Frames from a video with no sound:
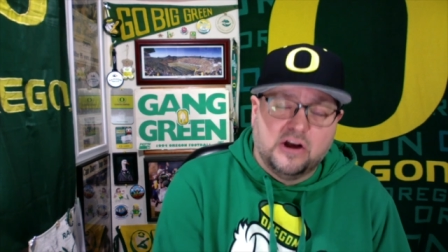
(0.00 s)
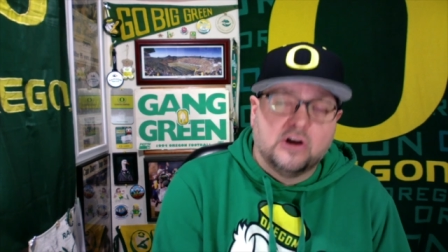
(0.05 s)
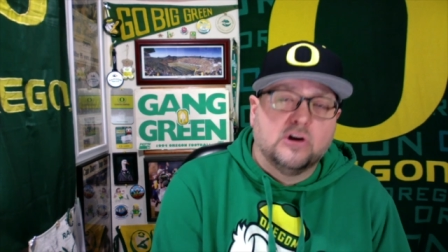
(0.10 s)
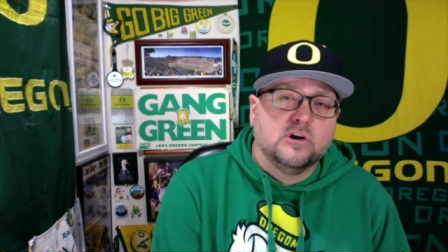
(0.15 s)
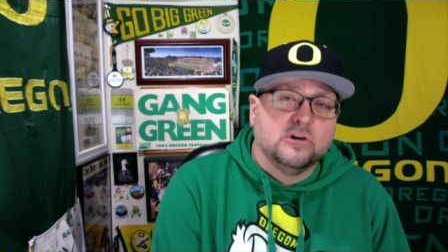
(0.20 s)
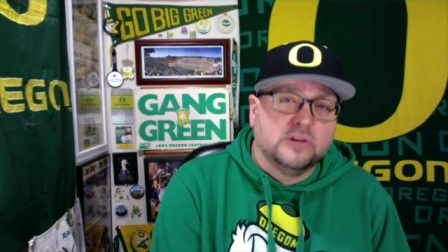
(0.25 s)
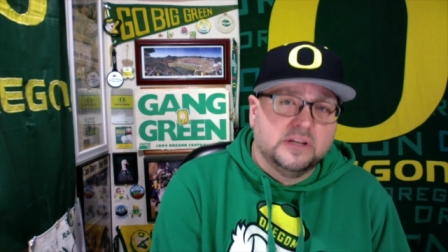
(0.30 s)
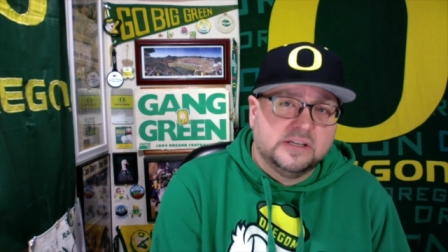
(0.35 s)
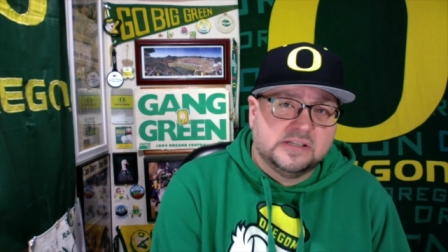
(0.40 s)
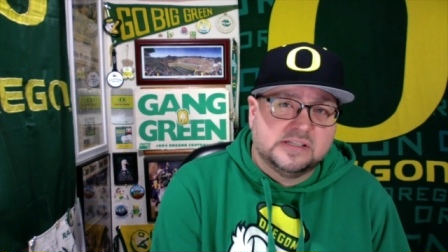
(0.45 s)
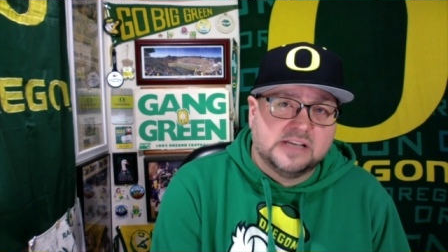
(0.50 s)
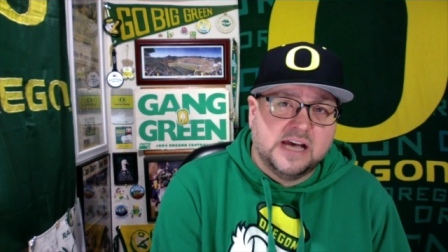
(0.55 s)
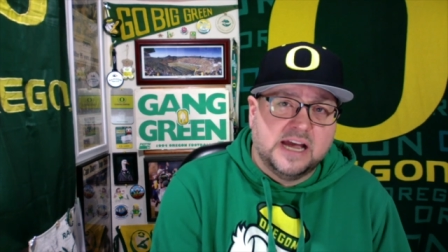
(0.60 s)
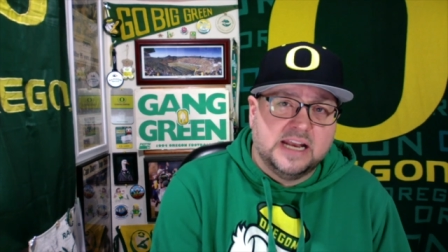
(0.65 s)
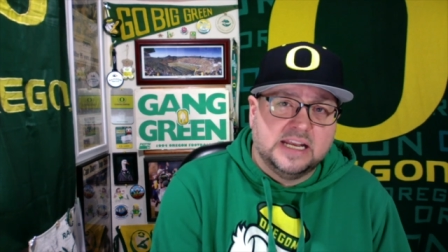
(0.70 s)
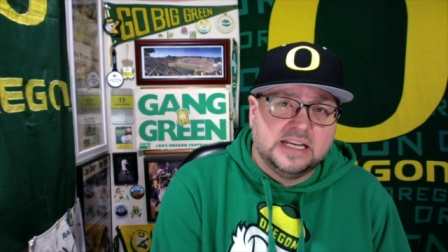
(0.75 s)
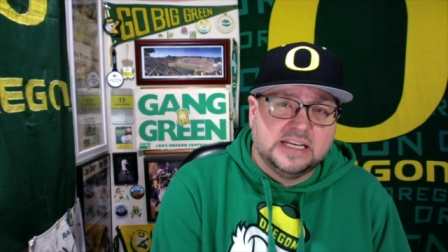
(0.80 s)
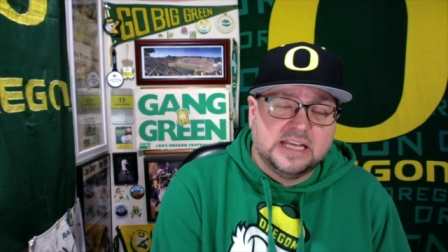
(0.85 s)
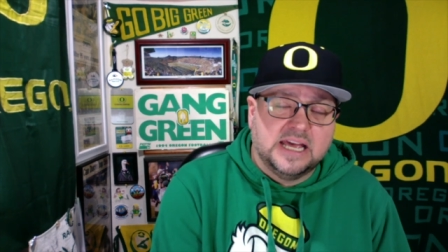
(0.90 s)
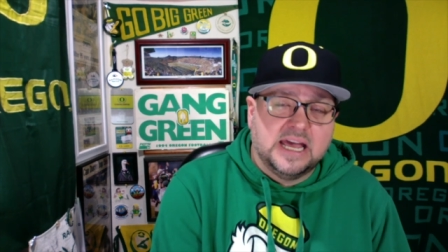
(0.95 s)
early
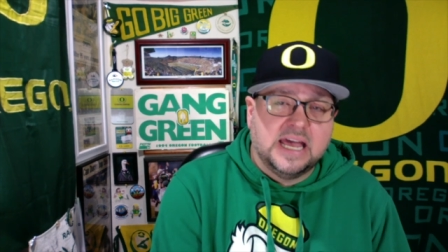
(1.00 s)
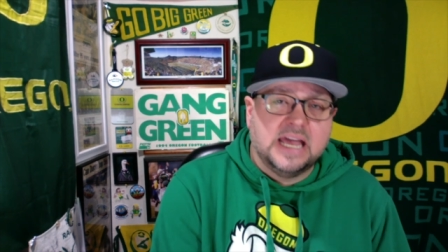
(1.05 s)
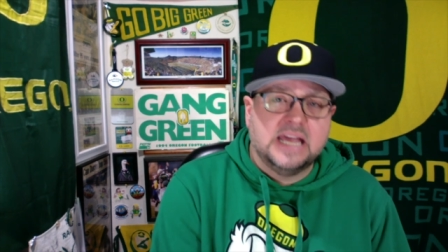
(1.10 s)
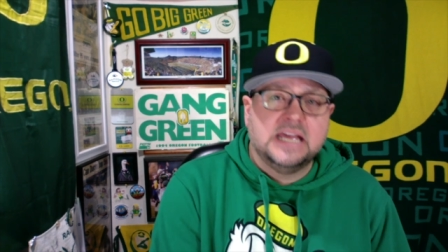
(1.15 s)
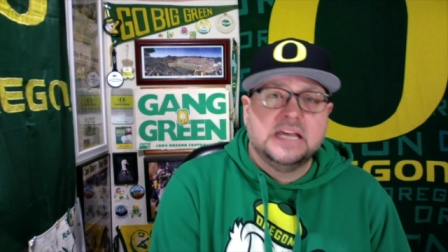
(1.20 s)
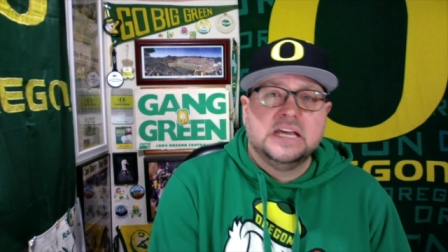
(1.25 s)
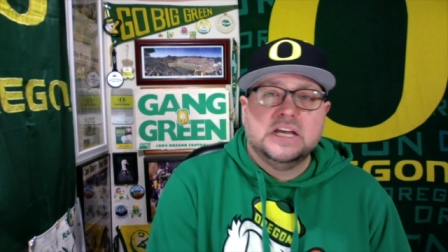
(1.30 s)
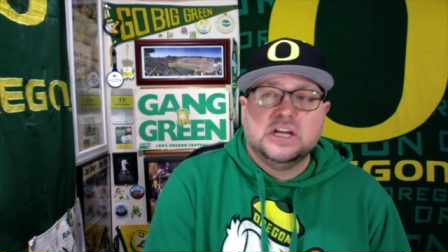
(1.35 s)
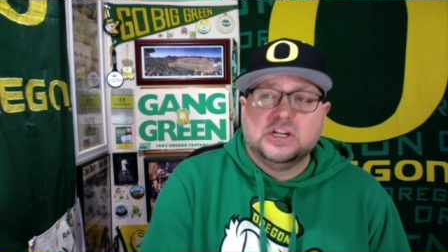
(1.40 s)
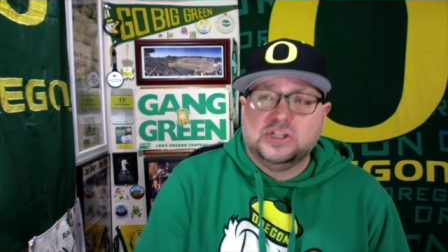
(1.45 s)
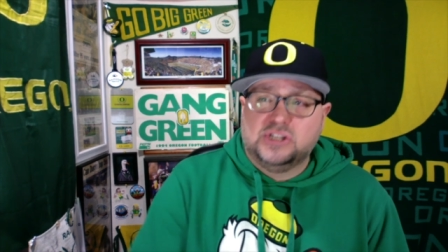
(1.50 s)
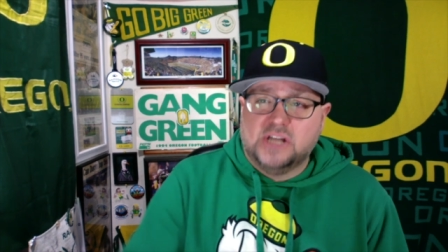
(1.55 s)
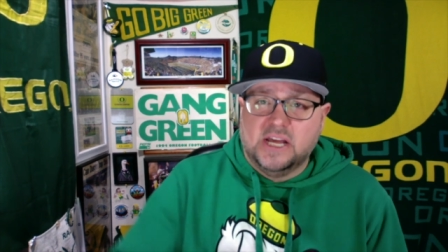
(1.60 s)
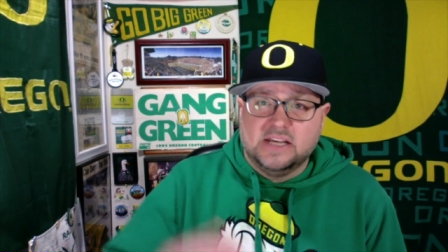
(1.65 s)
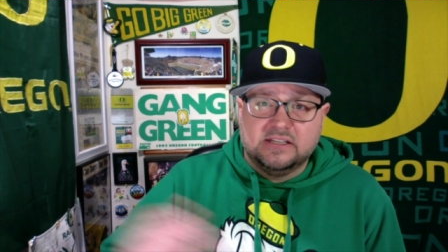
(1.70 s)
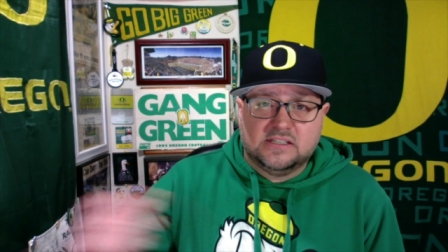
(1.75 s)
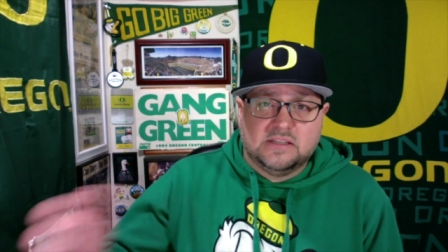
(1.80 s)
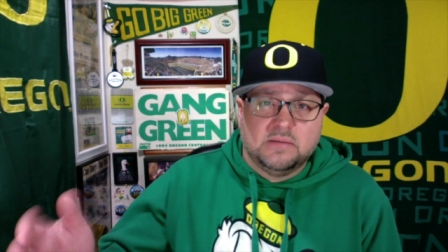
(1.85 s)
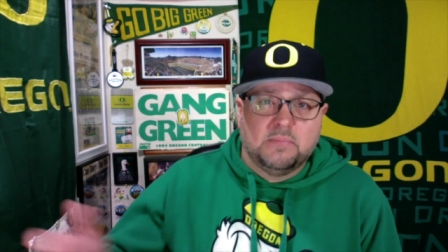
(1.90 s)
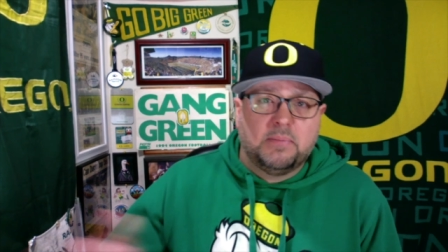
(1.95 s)
signing day,
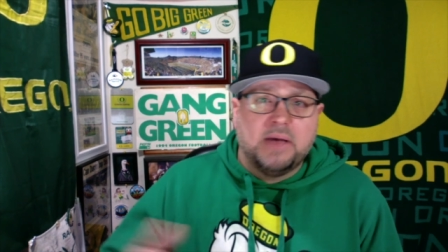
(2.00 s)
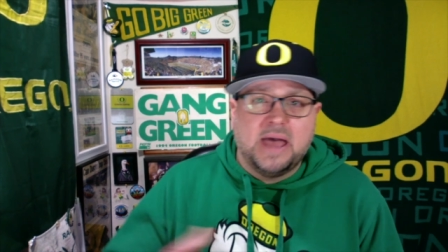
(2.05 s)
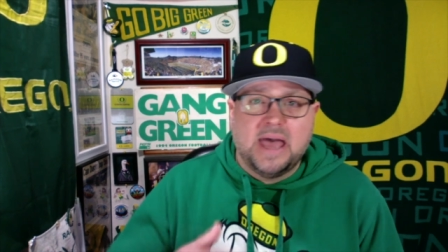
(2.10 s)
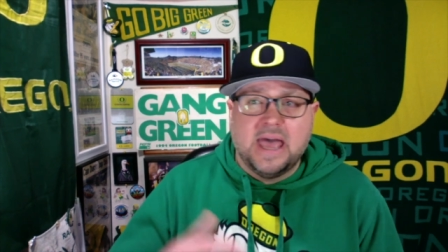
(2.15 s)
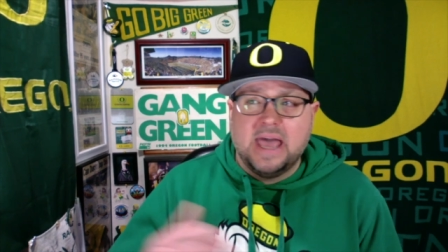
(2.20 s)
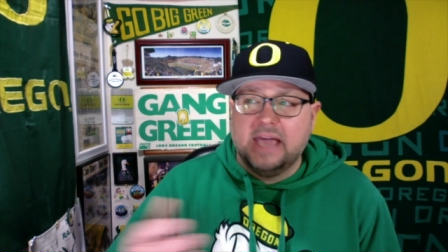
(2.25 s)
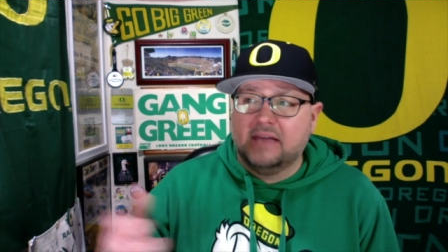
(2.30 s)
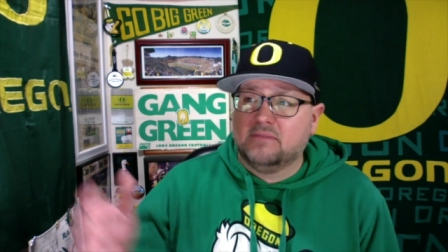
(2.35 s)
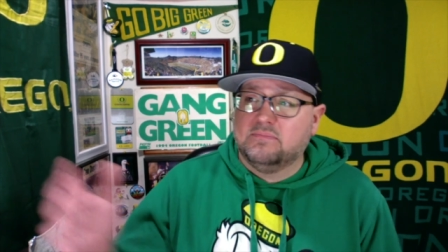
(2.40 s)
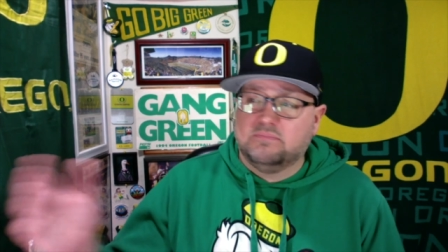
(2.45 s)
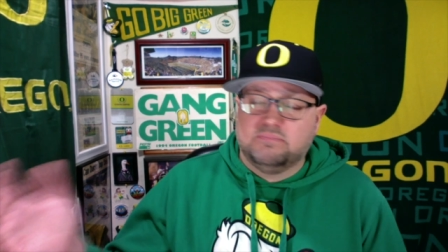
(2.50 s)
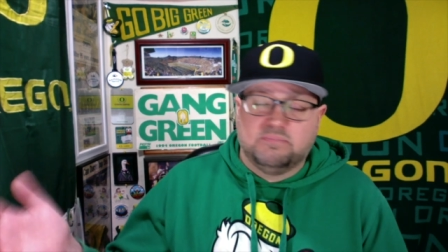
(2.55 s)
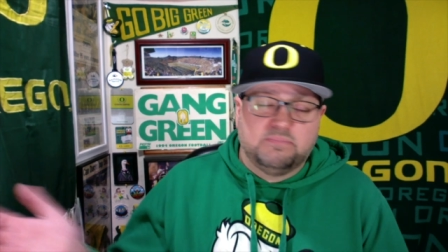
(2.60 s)
chase the bag,